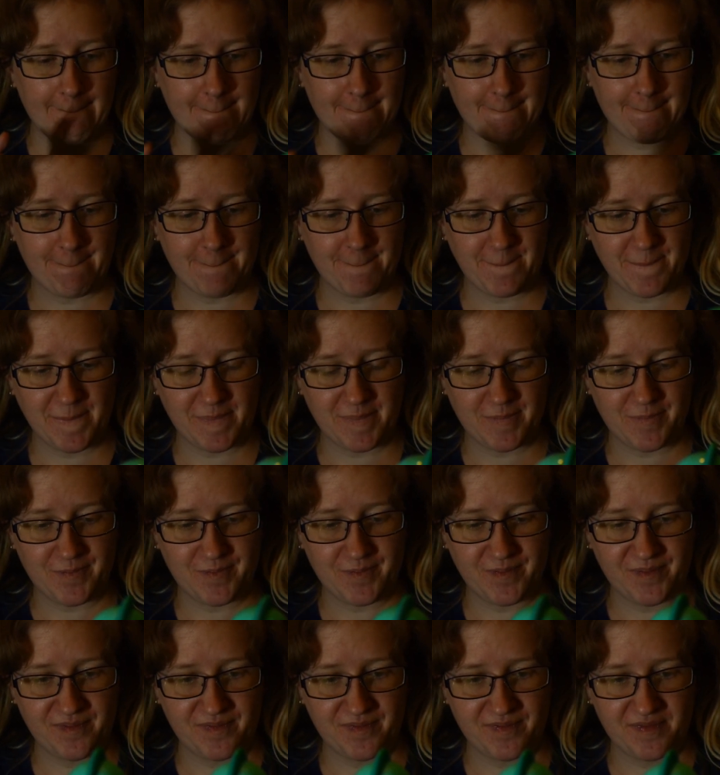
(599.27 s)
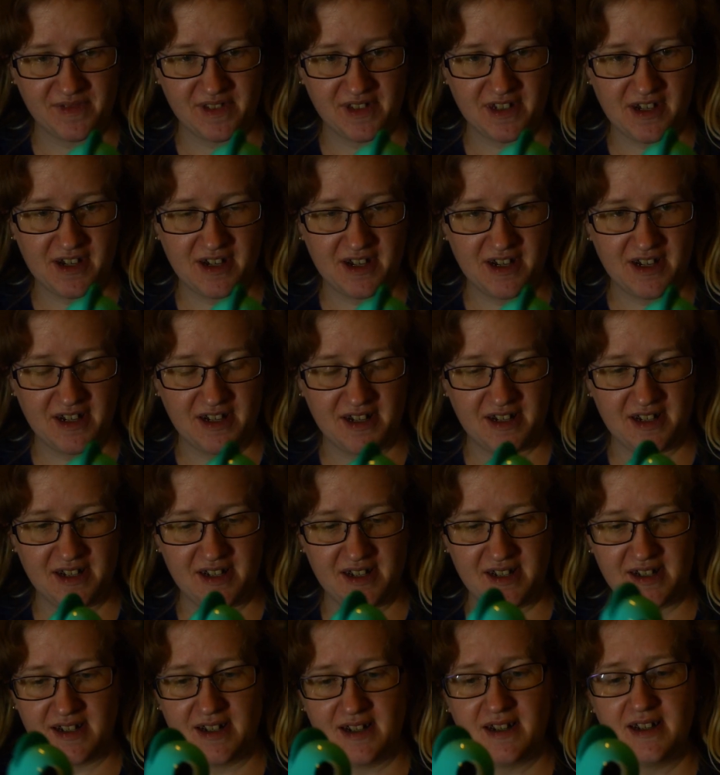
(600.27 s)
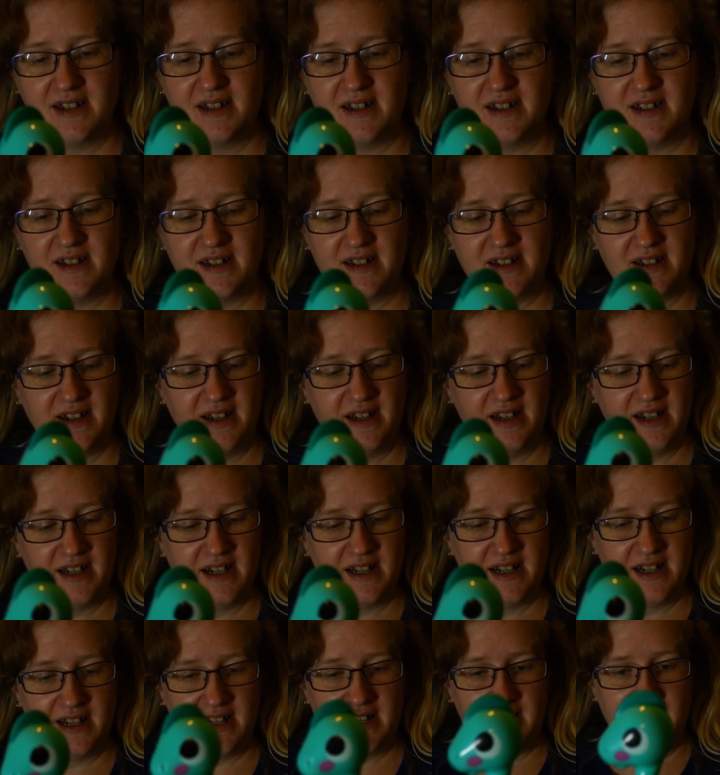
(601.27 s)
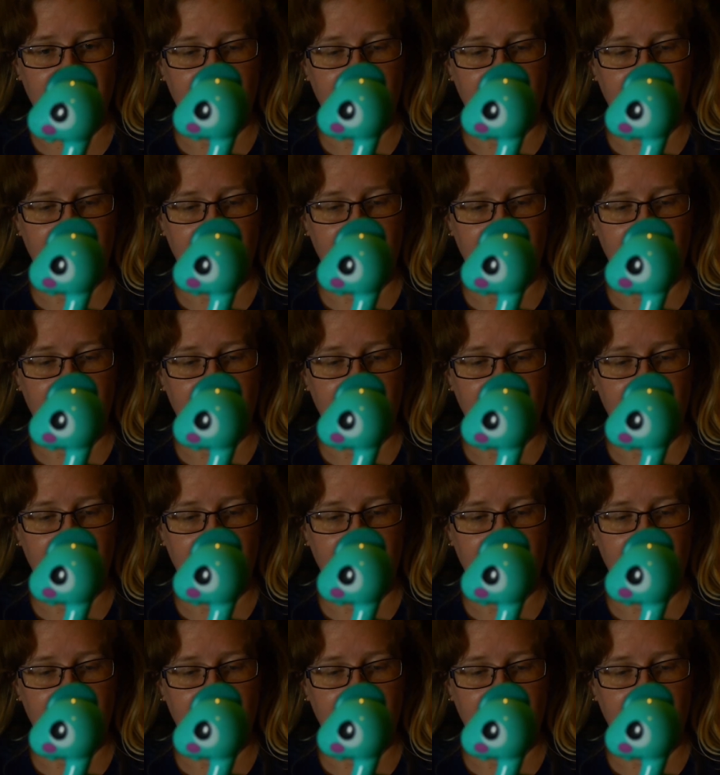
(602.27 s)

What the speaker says: No one is speaking in this clip.